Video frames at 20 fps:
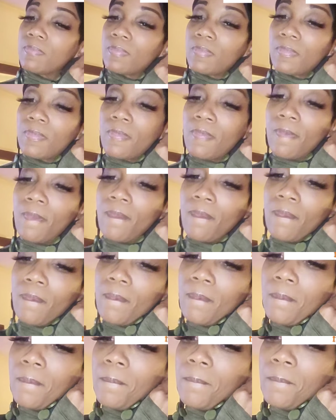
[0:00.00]

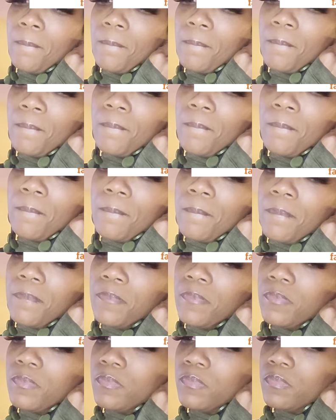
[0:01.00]

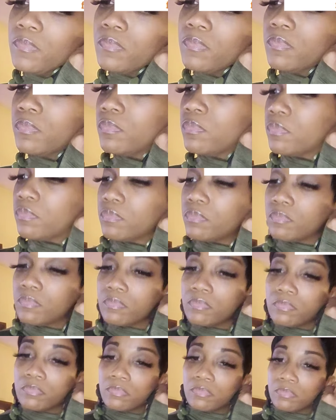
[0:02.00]

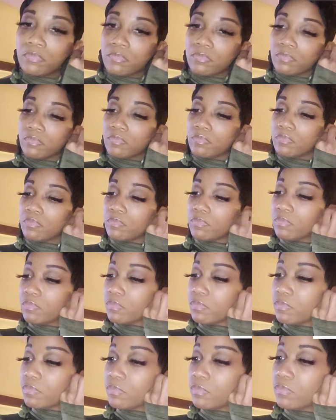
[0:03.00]

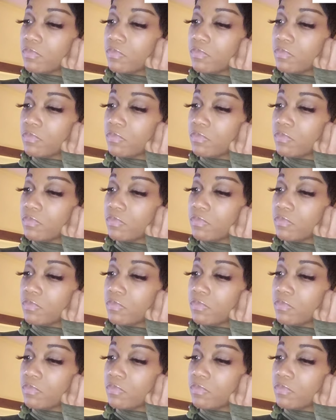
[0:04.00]
No one is speaking in this clip.